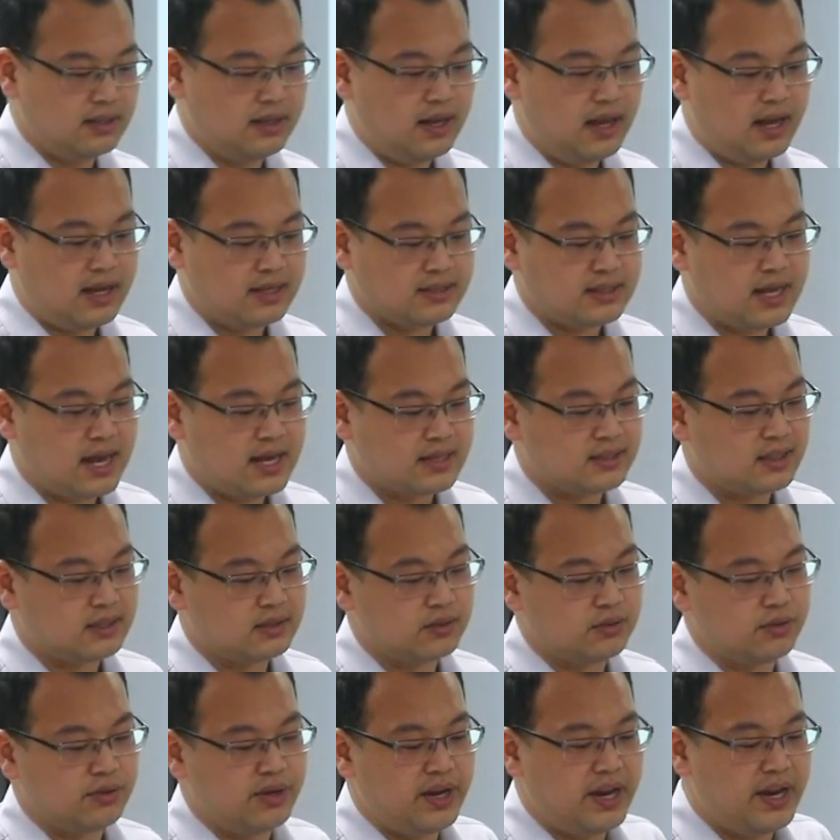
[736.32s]
that has
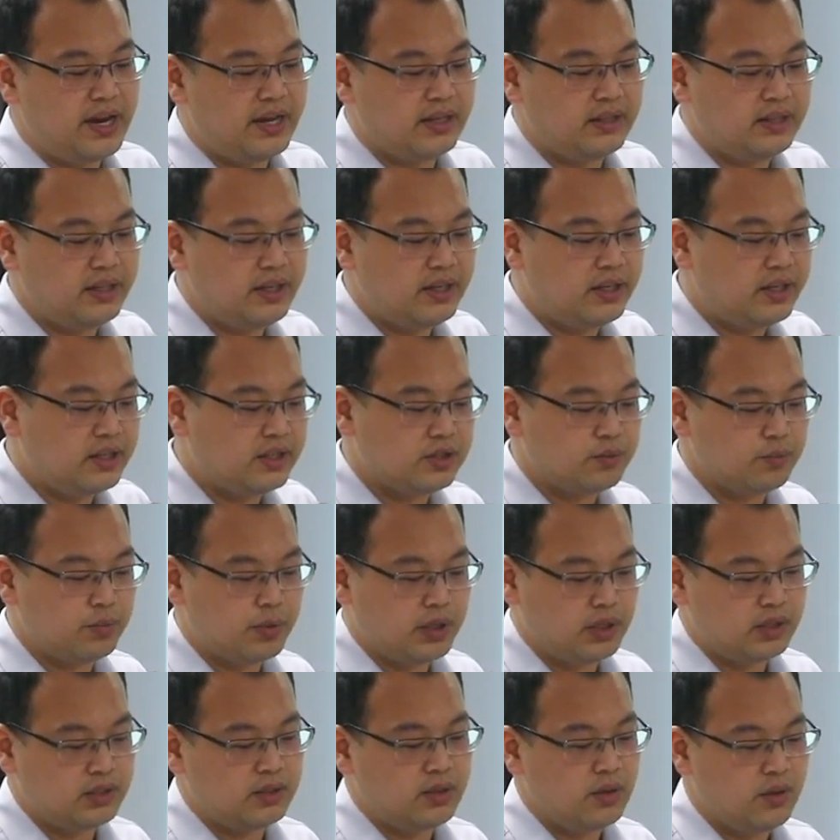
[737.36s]
access to AATs,
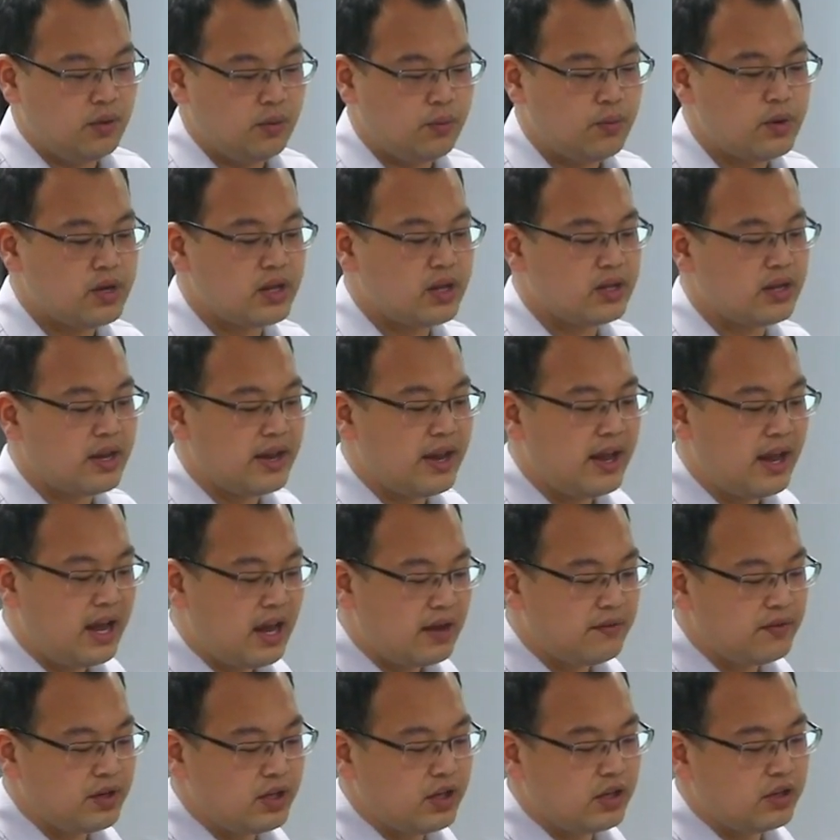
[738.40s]
but whether they
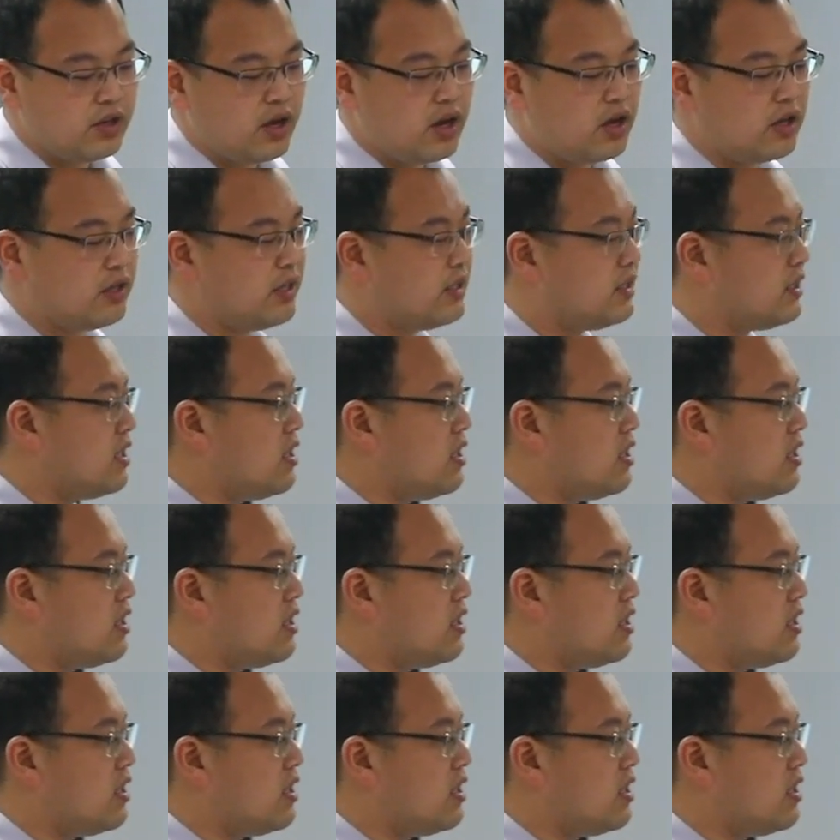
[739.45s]
have it or not is